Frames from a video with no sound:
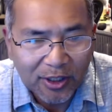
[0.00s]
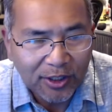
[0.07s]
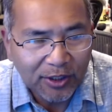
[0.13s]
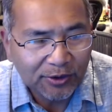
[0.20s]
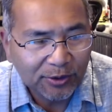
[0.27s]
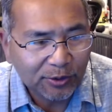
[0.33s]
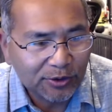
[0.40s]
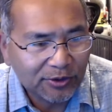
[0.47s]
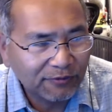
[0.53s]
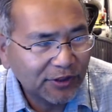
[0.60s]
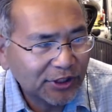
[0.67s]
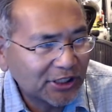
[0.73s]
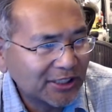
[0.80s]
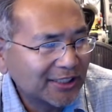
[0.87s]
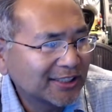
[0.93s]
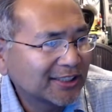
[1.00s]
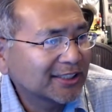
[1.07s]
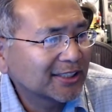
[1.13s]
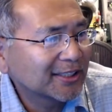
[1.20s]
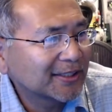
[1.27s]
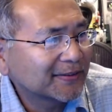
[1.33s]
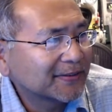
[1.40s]
those
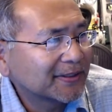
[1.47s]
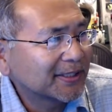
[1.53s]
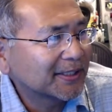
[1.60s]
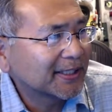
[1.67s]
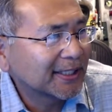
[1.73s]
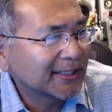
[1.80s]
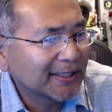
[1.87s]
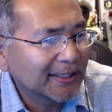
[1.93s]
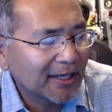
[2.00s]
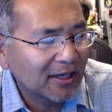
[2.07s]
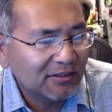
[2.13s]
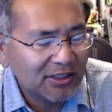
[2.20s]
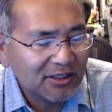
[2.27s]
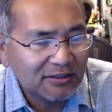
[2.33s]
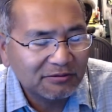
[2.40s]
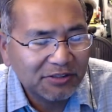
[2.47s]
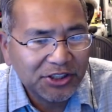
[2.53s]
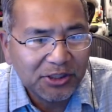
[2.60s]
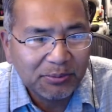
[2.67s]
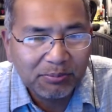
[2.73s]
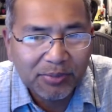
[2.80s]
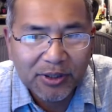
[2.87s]
fishies over there at the Galveston
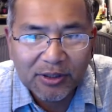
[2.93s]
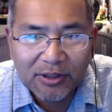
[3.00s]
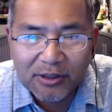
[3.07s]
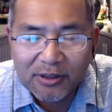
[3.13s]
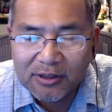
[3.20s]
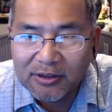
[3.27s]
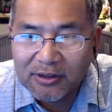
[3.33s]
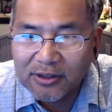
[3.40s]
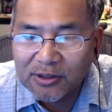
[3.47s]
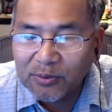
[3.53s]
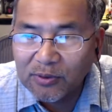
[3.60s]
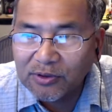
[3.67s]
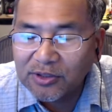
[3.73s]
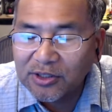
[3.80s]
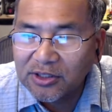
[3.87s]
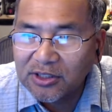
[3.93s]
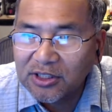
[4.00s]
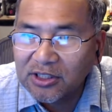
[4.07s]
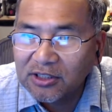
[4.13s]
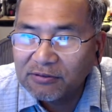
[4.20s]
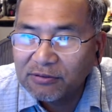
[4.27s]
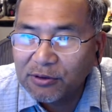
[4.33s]
Fishing Pier, as well as the
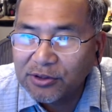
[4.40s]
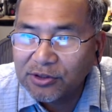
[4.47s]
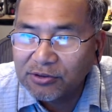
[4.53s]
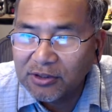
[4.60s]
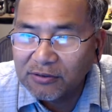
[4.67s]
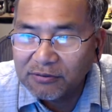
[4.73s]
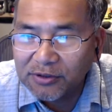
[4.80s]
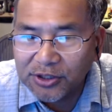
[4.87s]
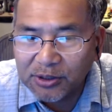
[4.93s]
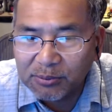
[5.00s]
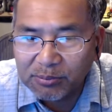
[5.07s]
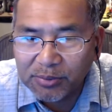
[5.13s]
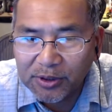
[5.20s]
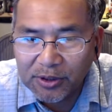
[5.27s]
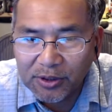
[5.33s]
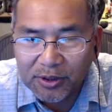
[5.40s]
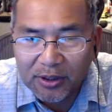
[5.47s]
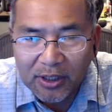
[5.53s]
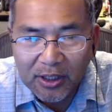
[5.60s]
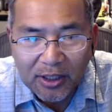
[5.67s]
sixty-first Street Fishing Pier.